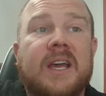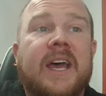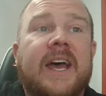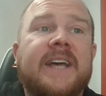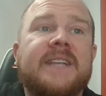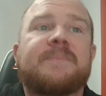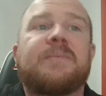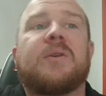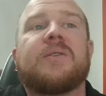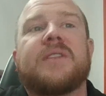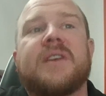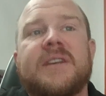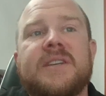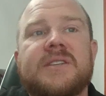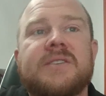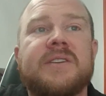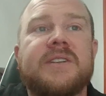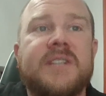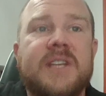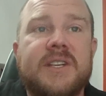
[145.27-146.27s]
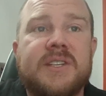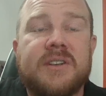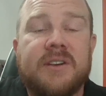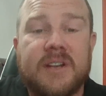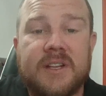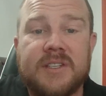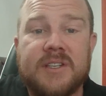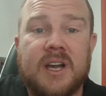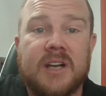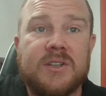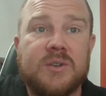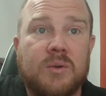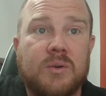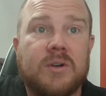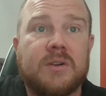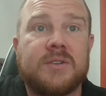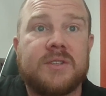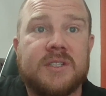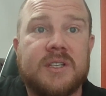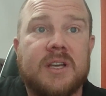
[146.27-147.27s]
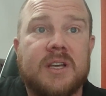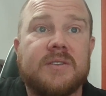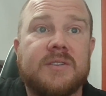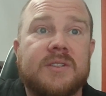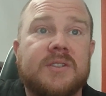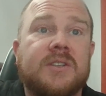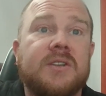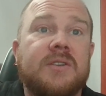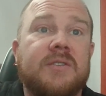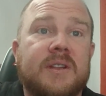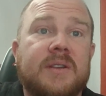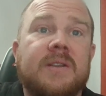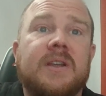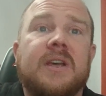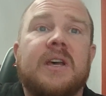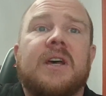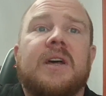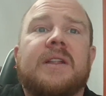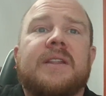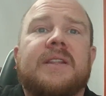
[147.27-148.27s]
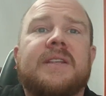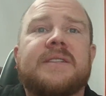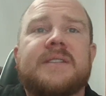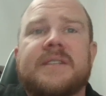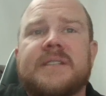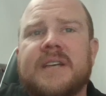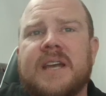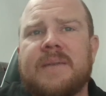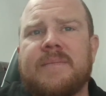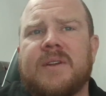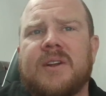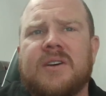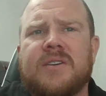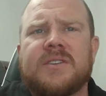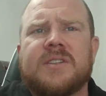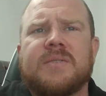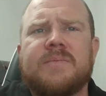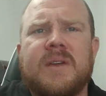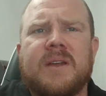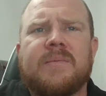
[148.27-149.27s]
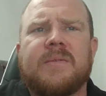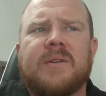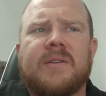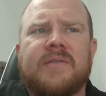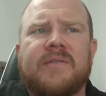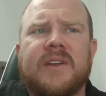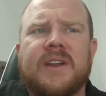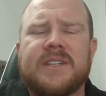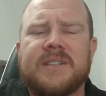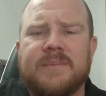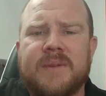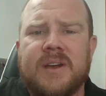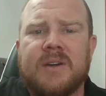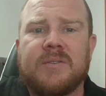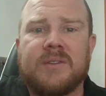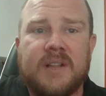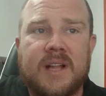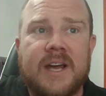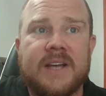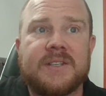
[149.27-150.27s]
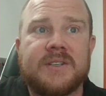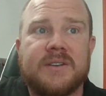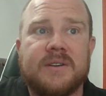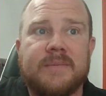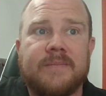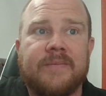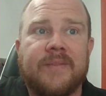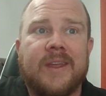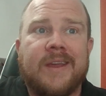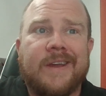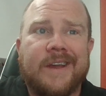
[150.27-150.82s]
As both a history teacher and a doctoral student, this assignment also made me reflect on my own classroom.